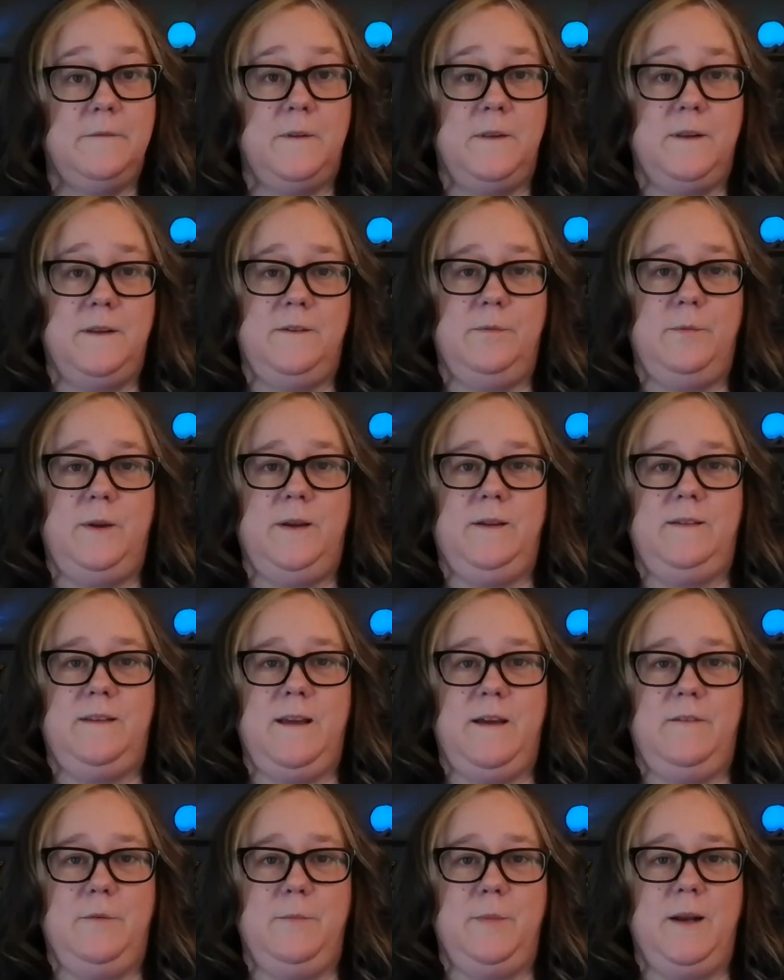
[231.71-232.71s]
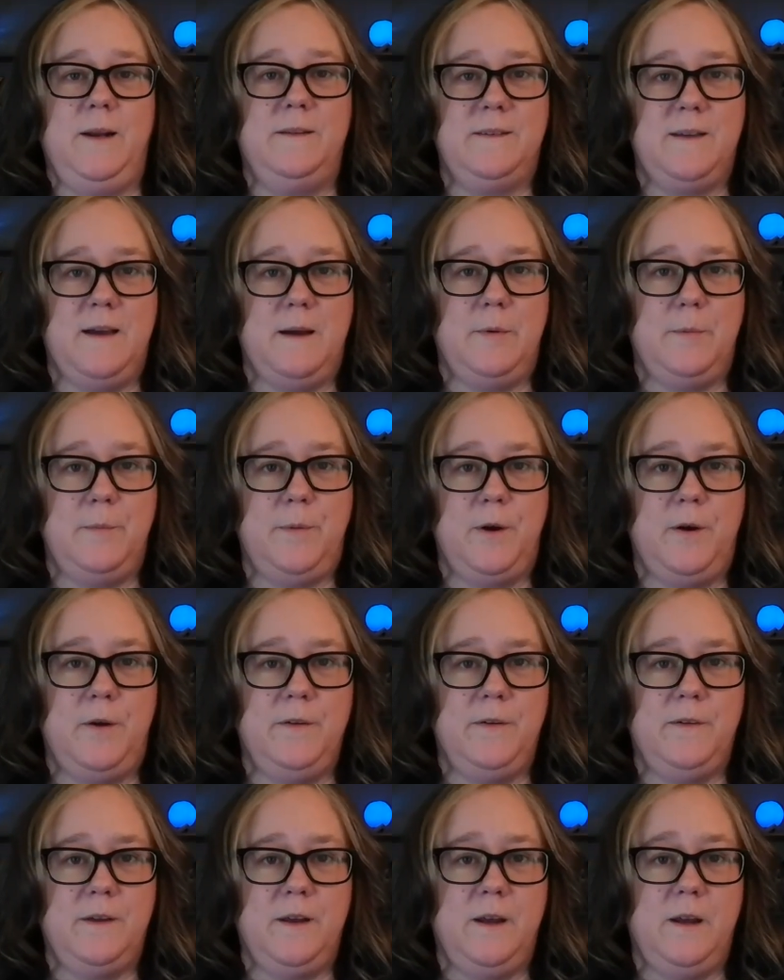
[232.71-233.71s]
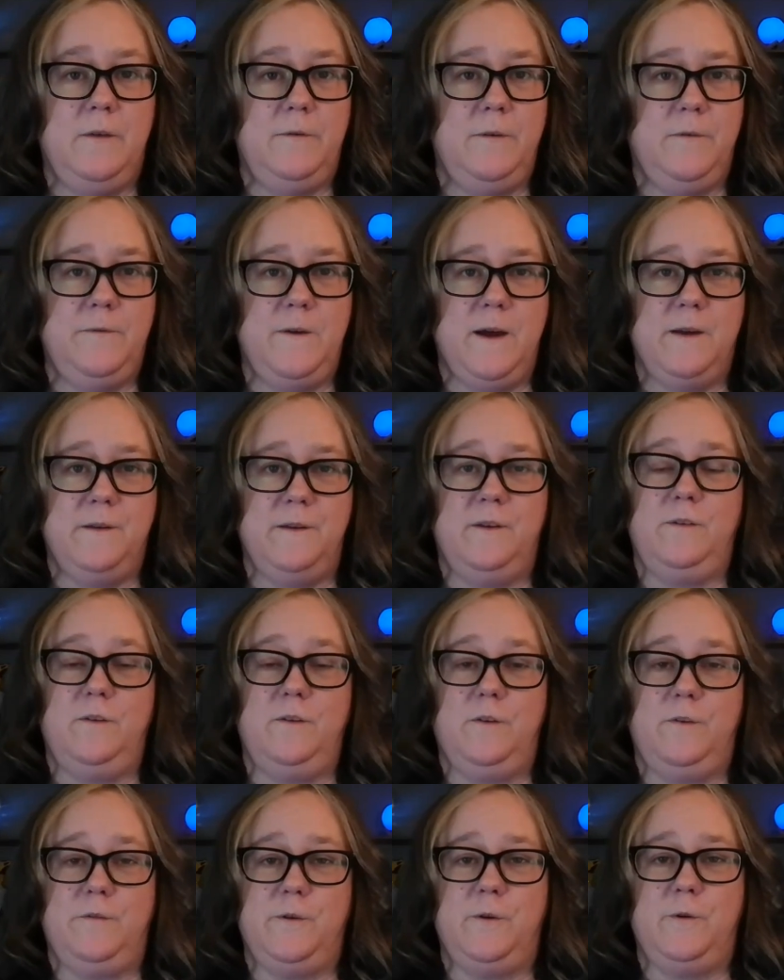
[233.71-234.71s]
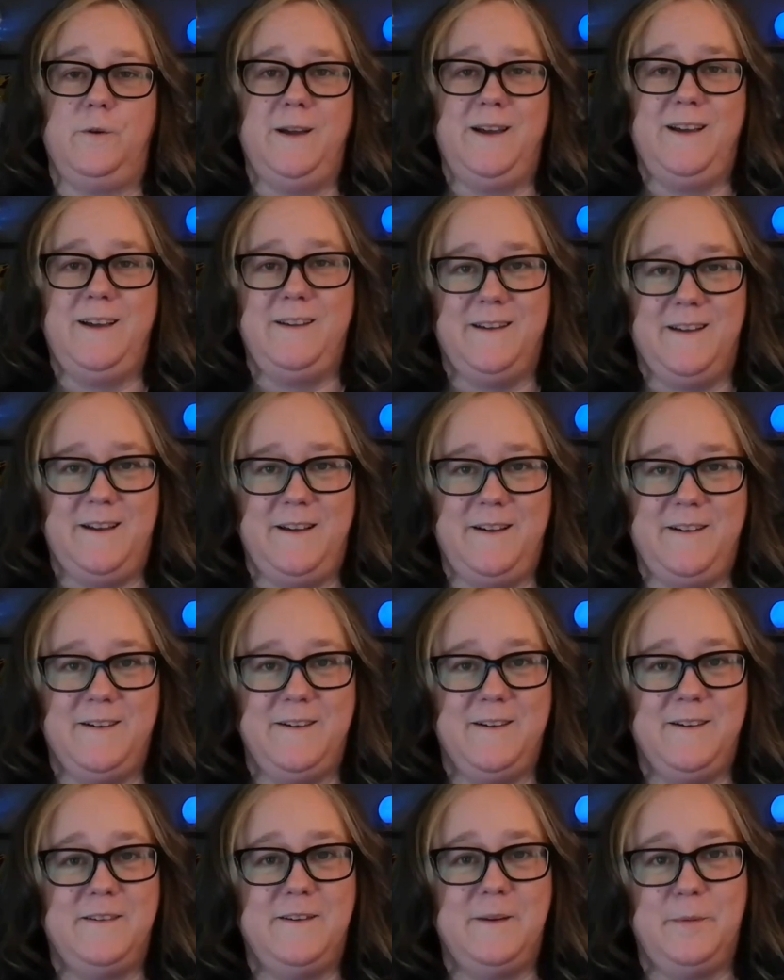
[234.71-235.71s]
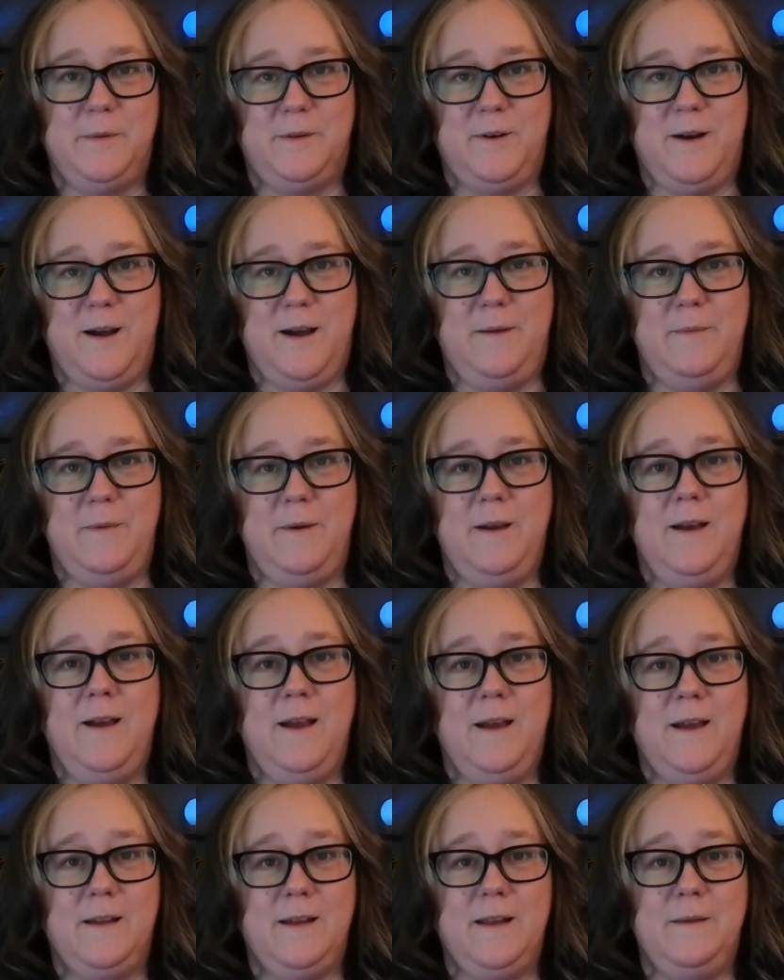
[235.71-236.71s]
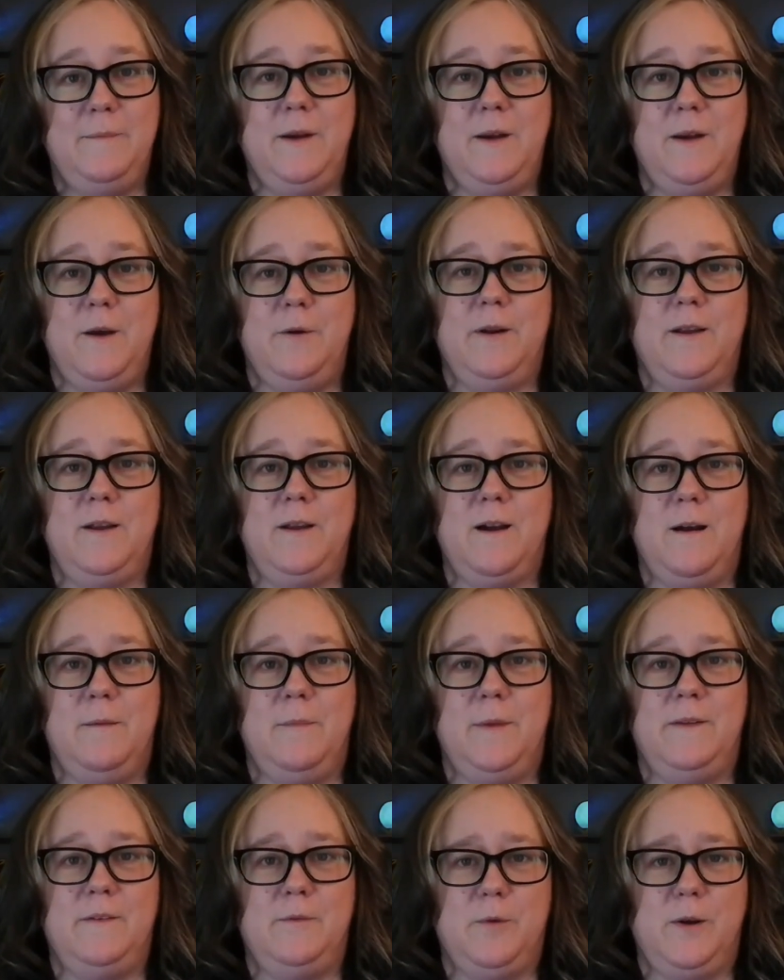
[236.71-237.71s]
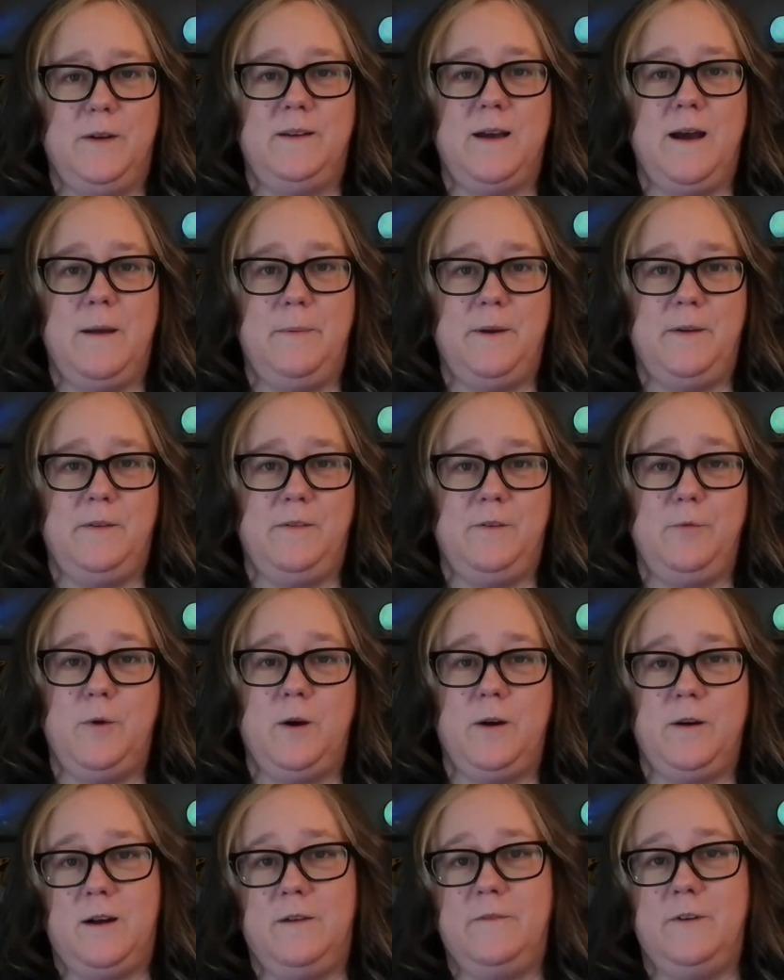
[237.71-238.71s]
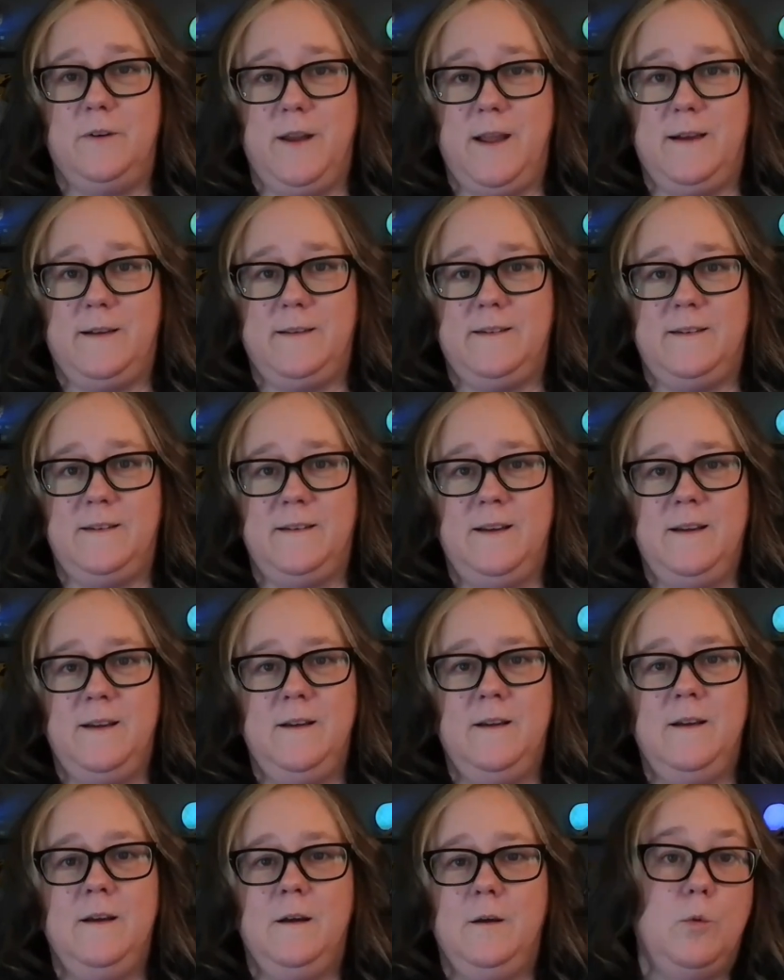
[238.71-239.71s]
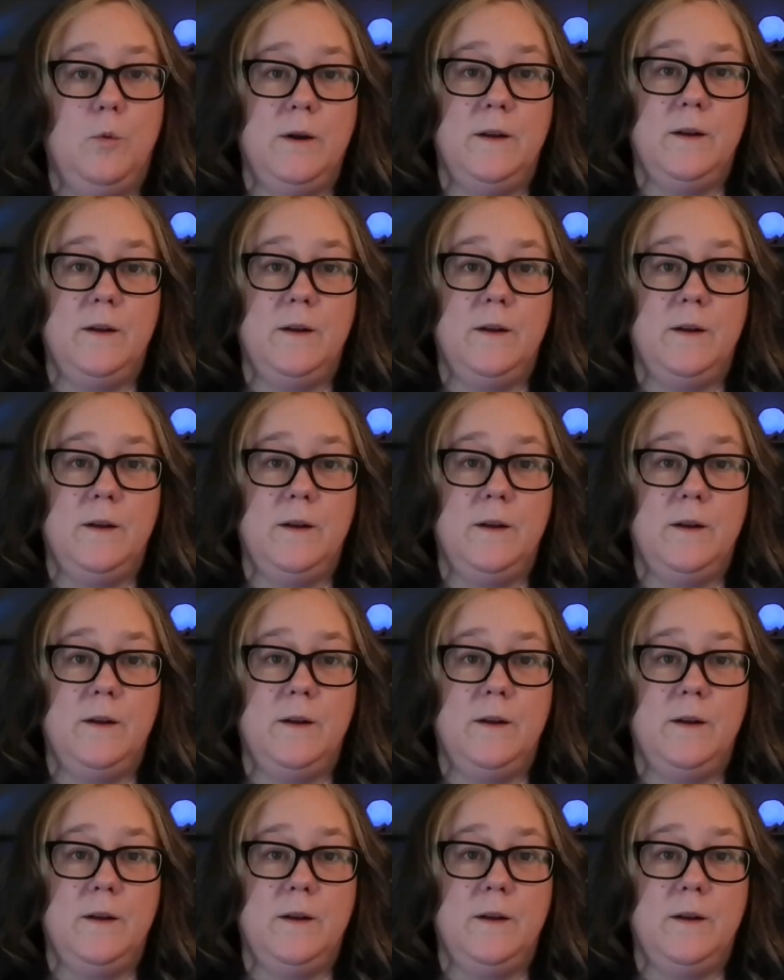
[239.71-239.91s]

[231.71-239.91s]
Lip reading: for this week's 7-Minute Cyber Pulse. If you found this useful, hit like, subscribe, and let me know in the comments what topics you want covered next. Want